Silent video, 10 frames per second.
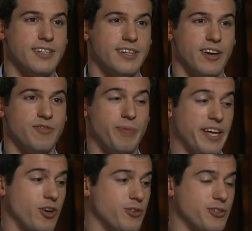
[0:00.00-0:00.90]
of
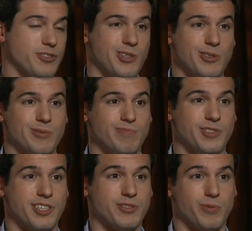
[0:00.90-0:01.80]
pet owners who
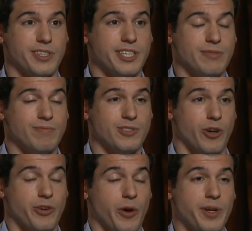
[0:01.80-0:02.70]
just really
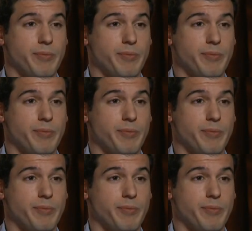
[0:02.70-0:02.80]
don't know any